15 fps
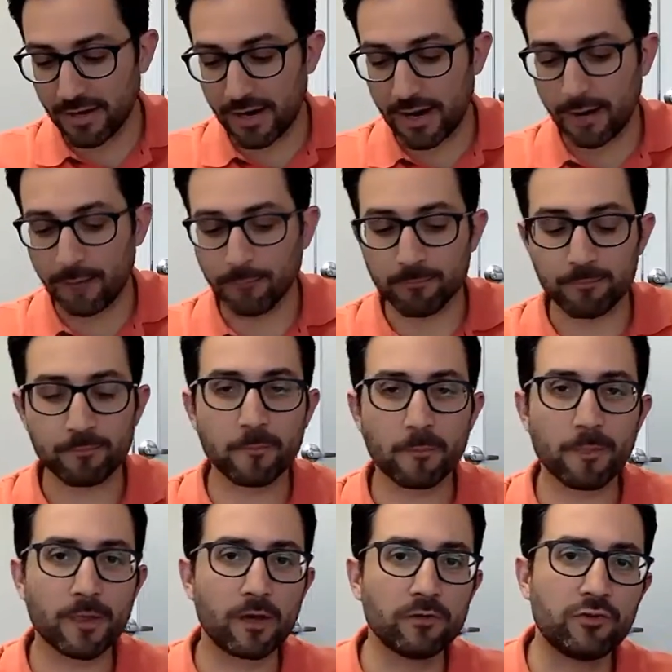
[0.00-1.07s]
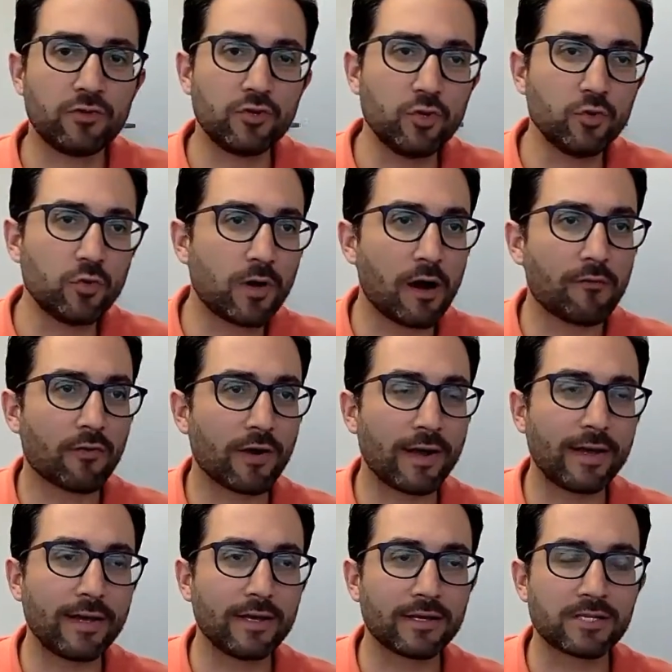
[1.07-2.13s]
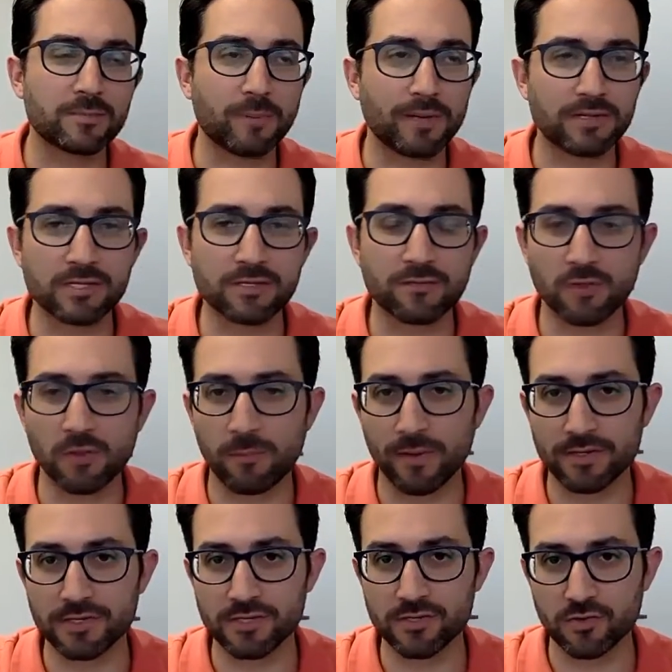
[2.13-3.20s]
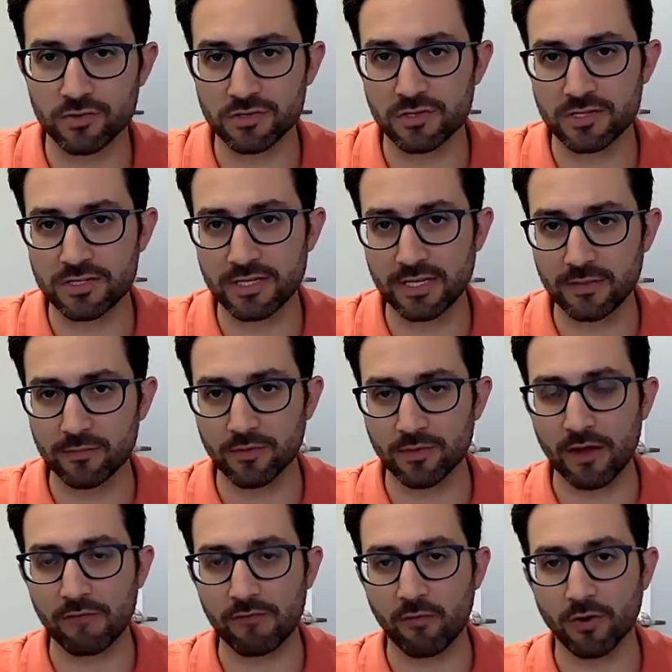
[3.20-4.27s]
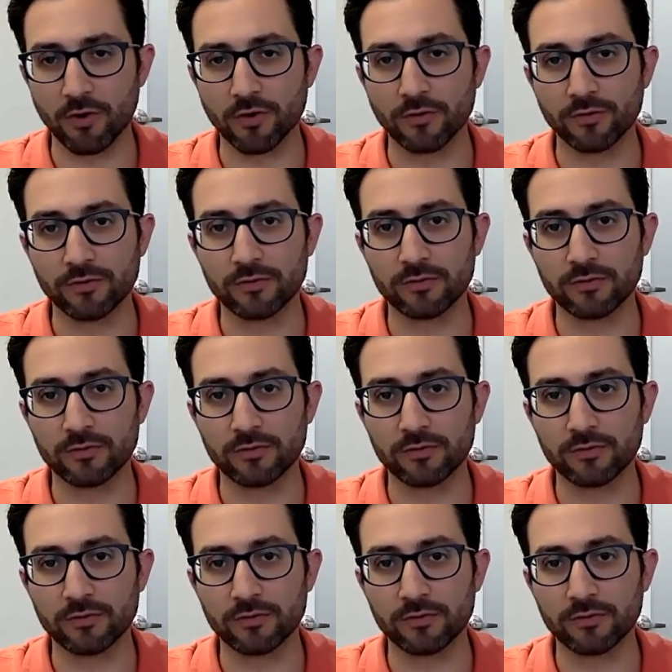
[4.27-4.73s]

um, do you cover any expenses for the business, or does the team do that for you?